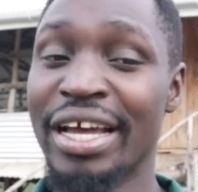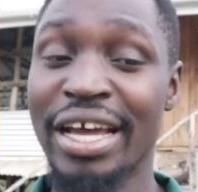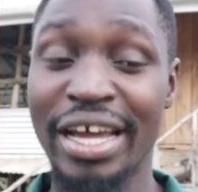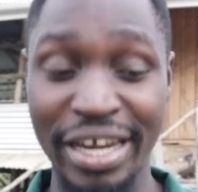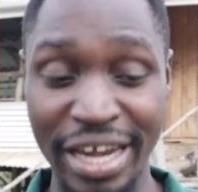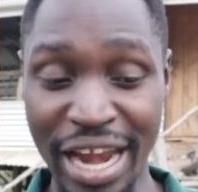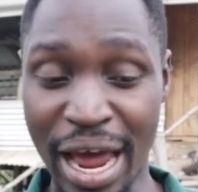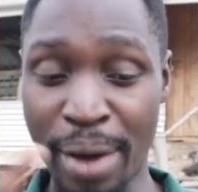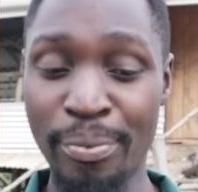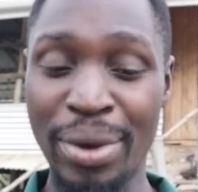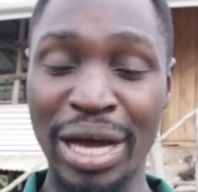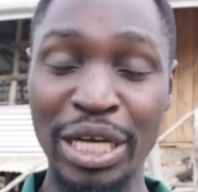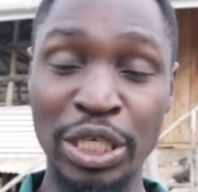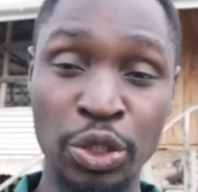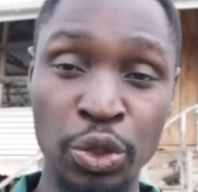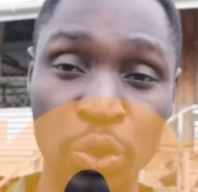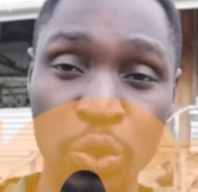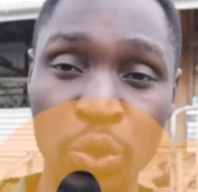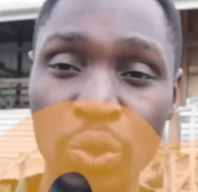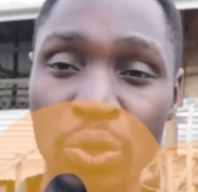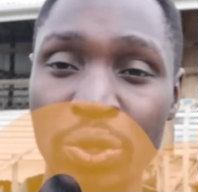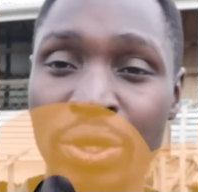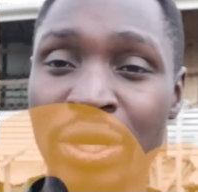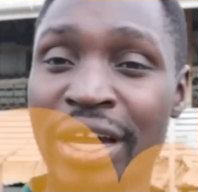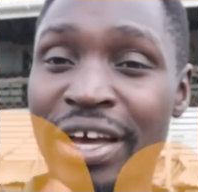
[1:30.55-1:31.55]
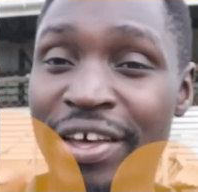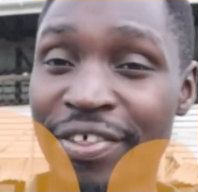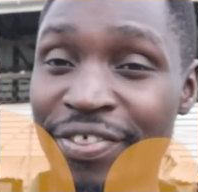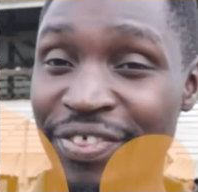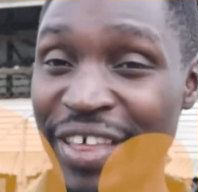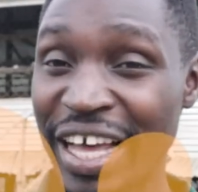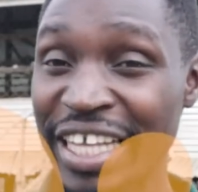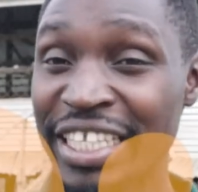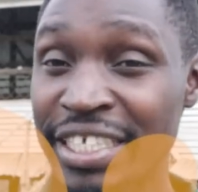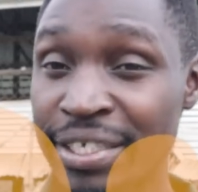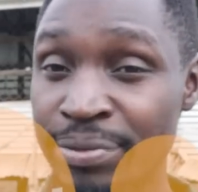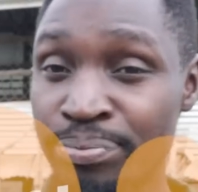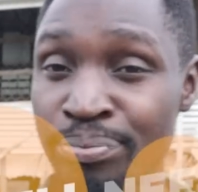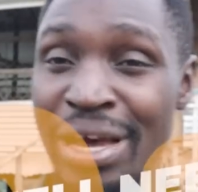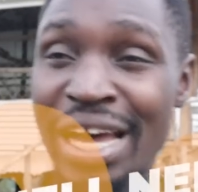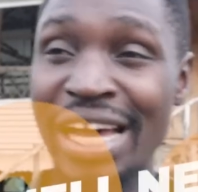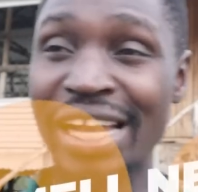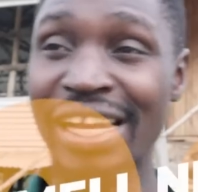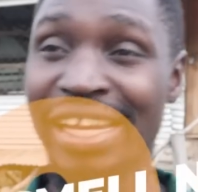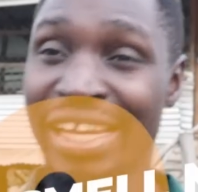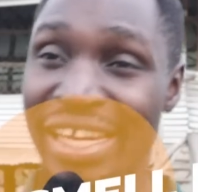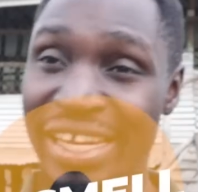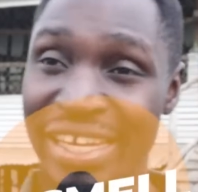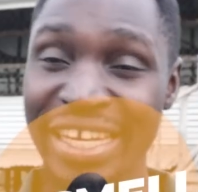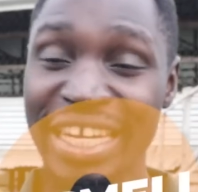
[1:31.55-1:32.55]
Number two, that
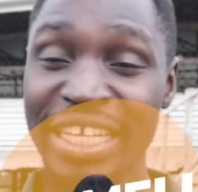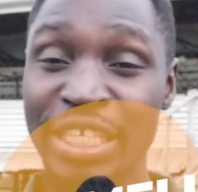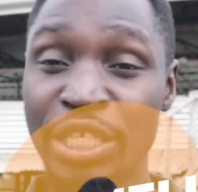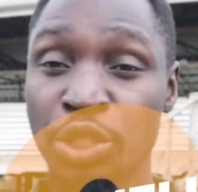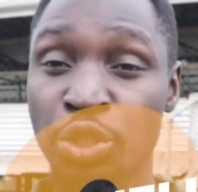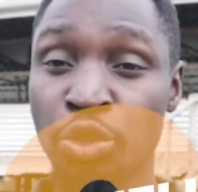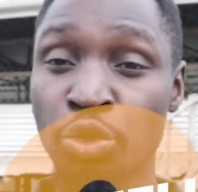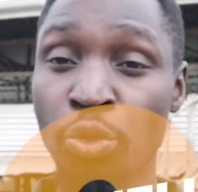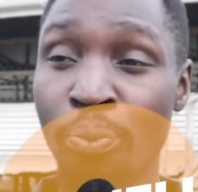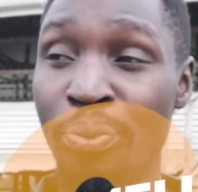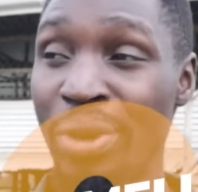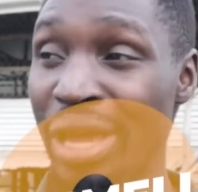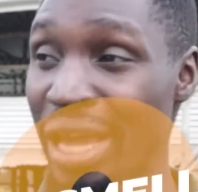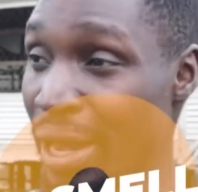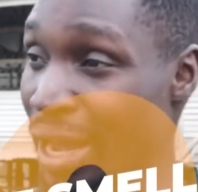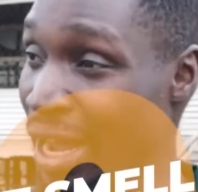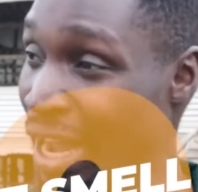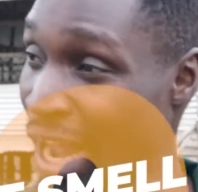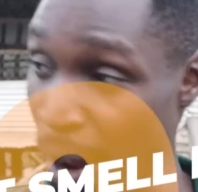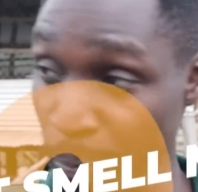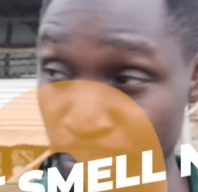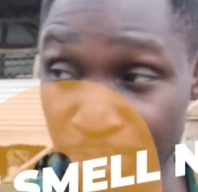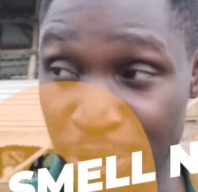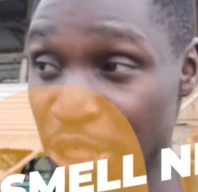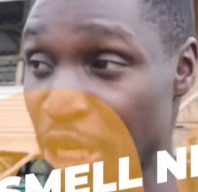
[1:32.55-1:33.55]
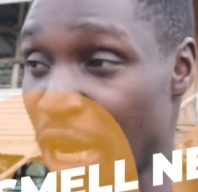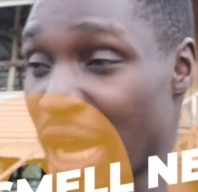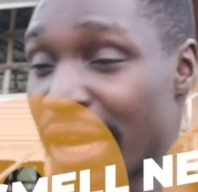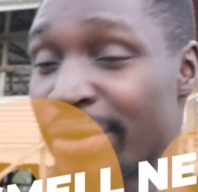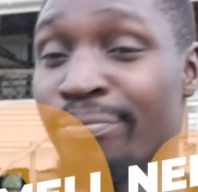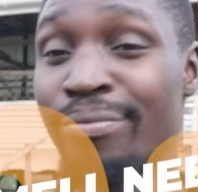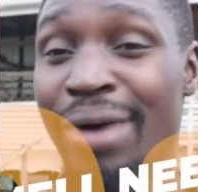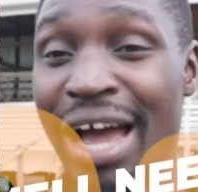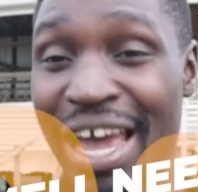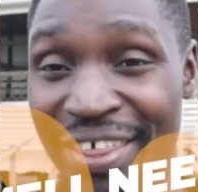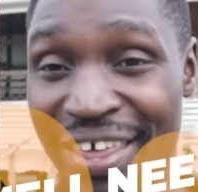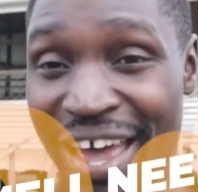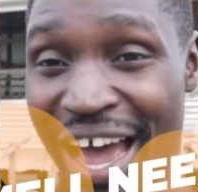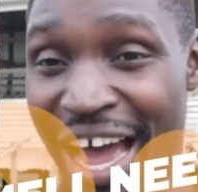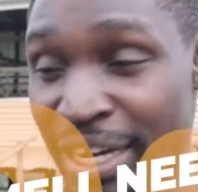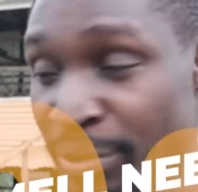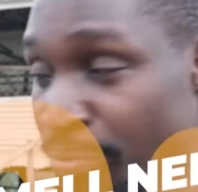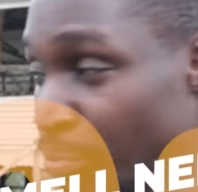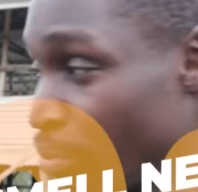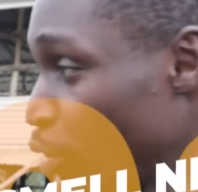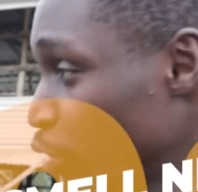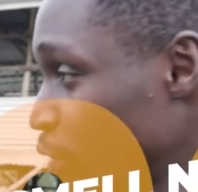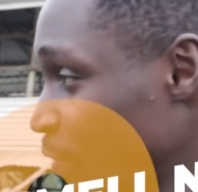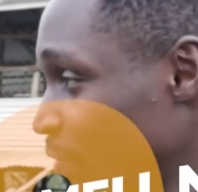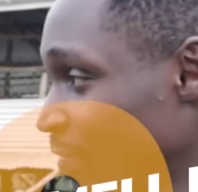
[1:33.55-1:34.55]
smell needs to be captured by the
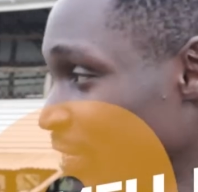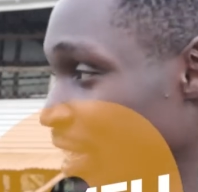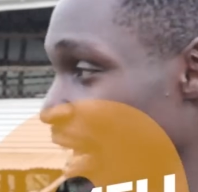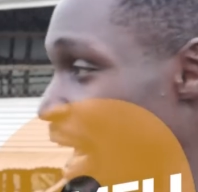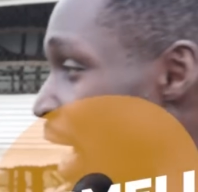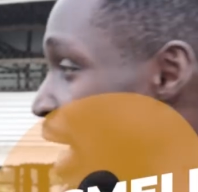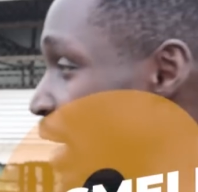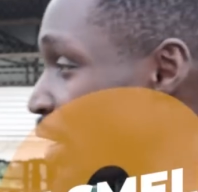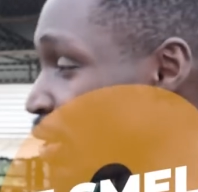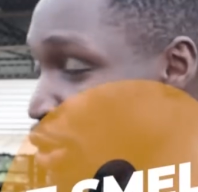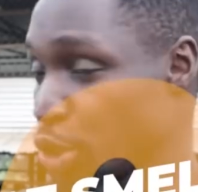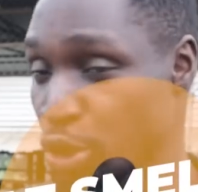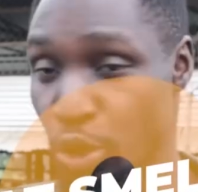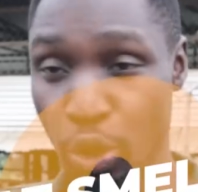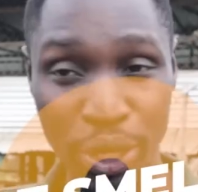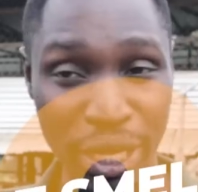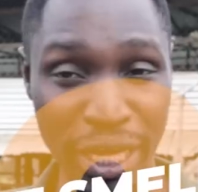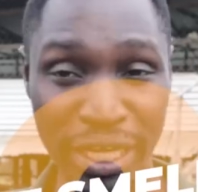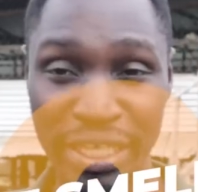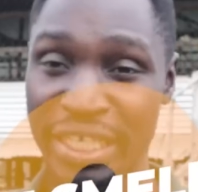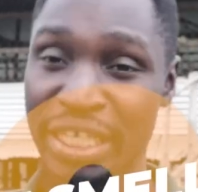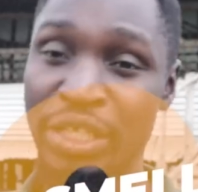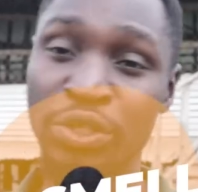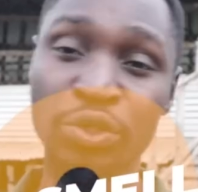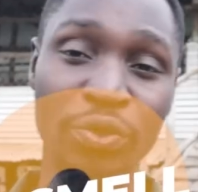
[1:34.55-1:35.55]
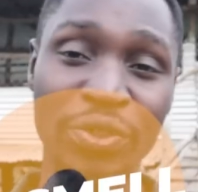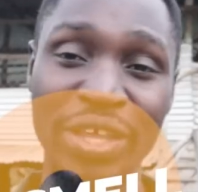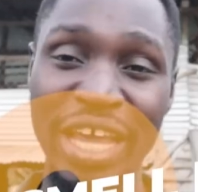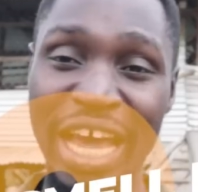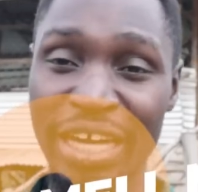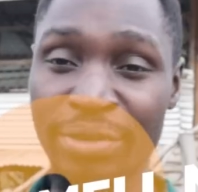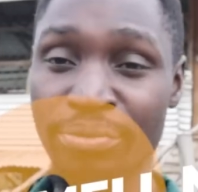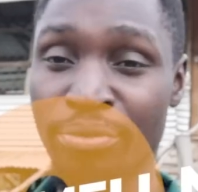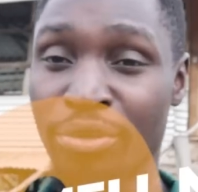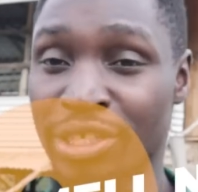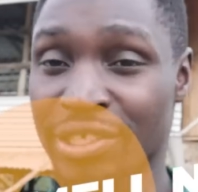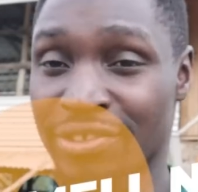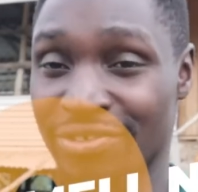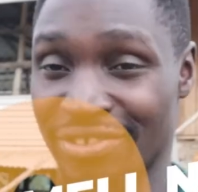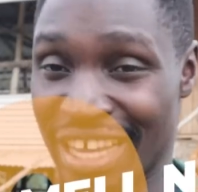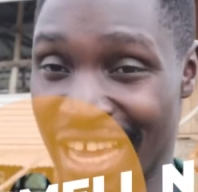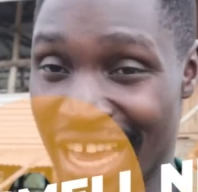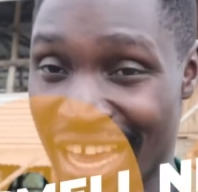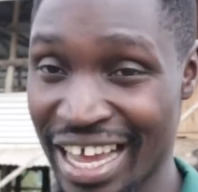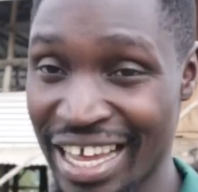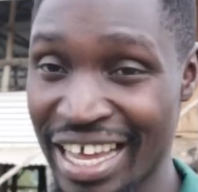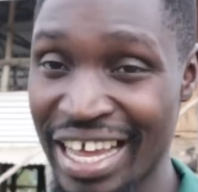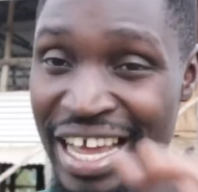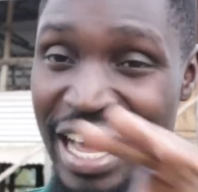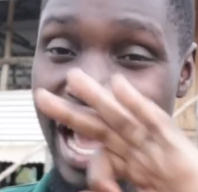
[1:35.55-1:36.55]
atmosphere, you know, get into the
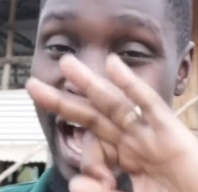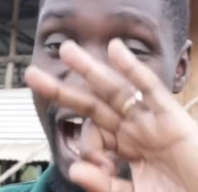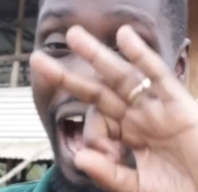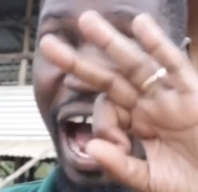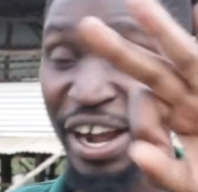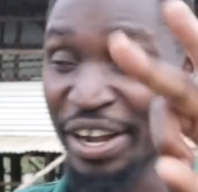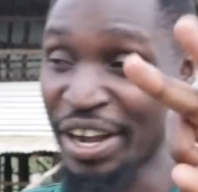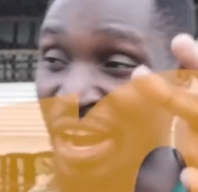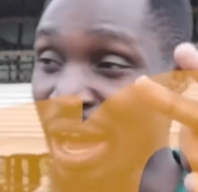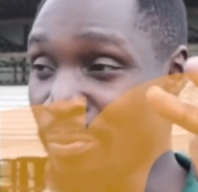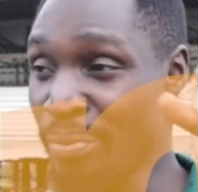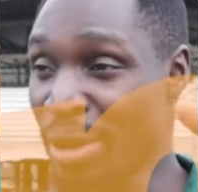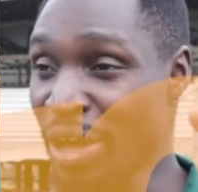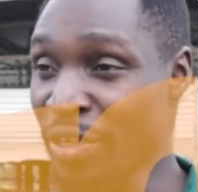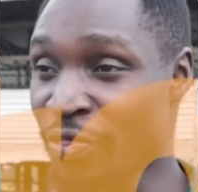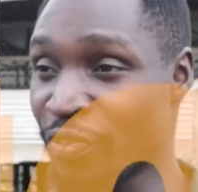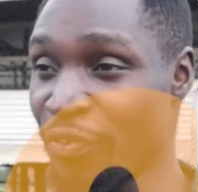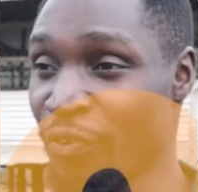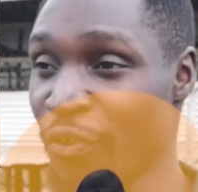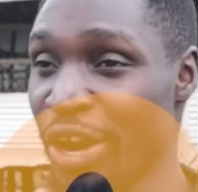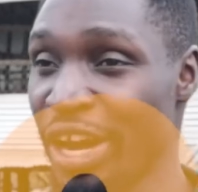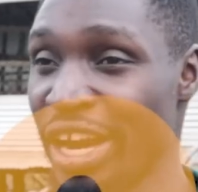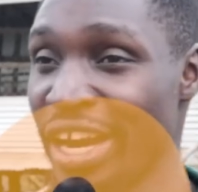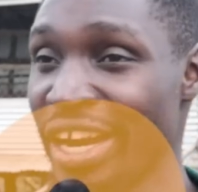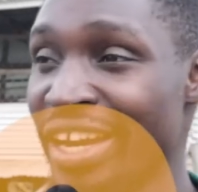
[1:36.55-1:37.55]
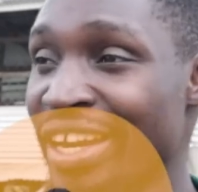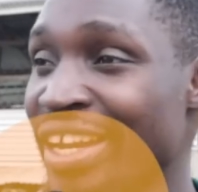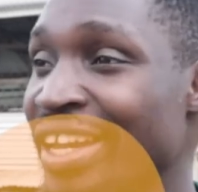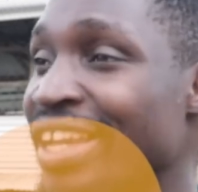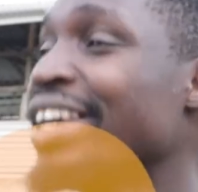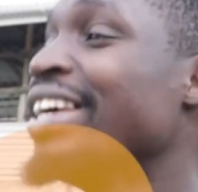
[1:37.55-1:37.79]
atmosphere. And number three,